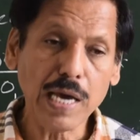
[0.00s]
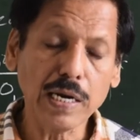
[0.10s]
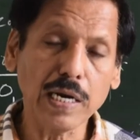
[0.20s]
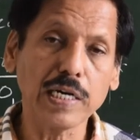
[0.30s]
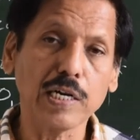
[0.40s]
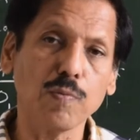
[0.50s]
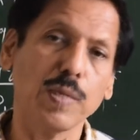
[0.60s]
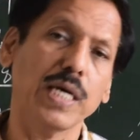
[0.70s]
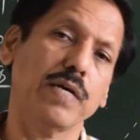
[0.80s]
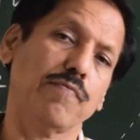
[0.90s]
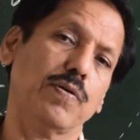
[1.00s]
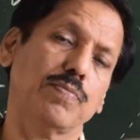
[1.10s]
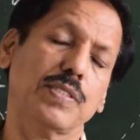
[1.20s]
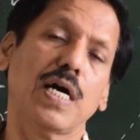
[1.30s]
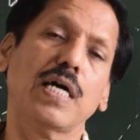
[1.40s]
relative bearing from the
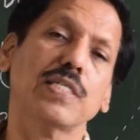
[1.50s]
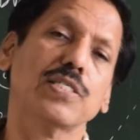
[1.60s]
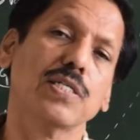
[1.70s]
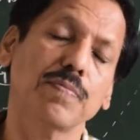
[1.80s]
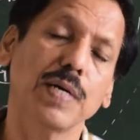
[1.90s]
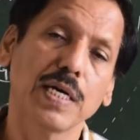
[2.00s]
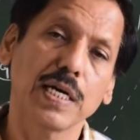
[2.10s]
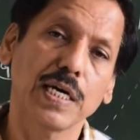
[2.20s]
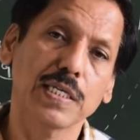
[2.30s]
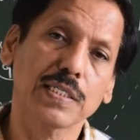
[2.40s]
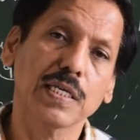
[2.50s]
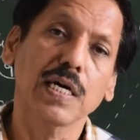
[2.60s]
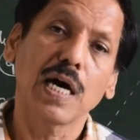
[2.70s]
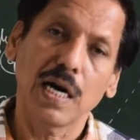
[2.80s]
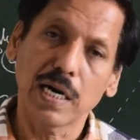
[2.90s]
target ship is
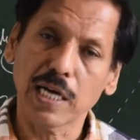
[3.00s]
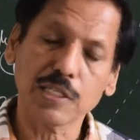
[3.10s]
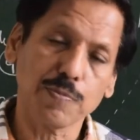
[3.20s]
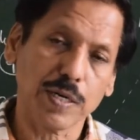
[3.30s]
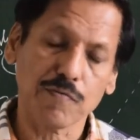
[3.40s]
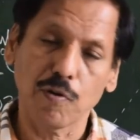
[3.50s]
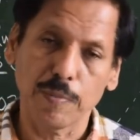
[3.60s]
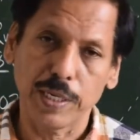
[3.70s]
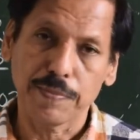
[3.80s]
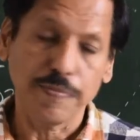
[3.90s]
her aspect for me.